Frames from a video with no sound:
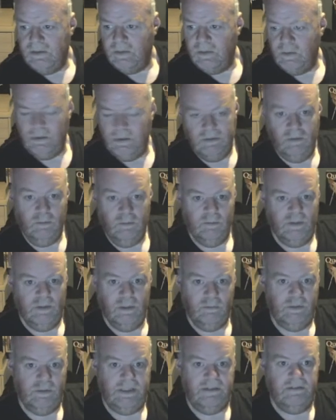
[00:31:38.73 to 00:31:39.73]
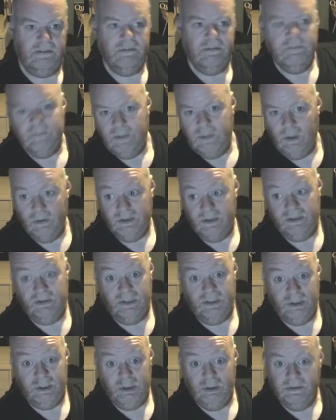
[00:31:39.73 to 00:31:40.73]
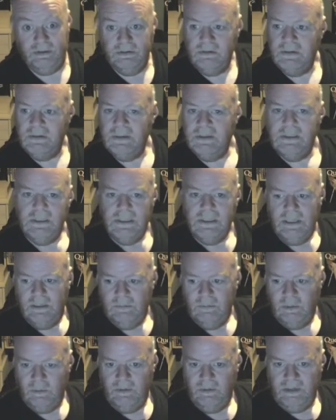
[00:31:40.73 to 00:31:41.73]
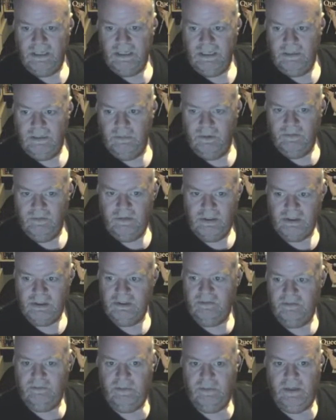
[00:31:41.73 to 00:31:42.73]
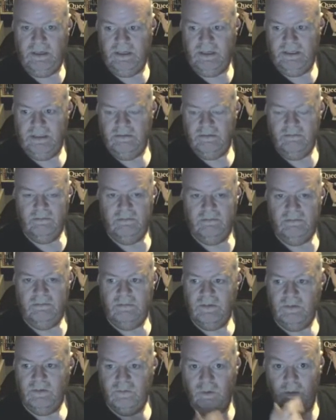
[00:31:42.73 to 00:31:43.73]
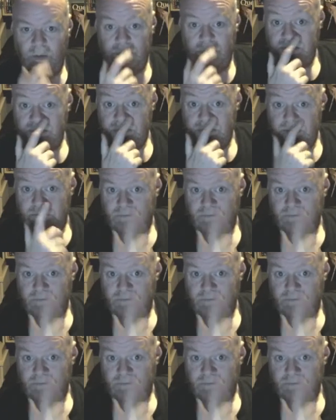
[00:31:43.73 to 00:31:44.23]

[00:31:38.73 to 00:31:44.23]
Well, they're all not written, all the songs are done, but we've got to get them all finished off by 4 months.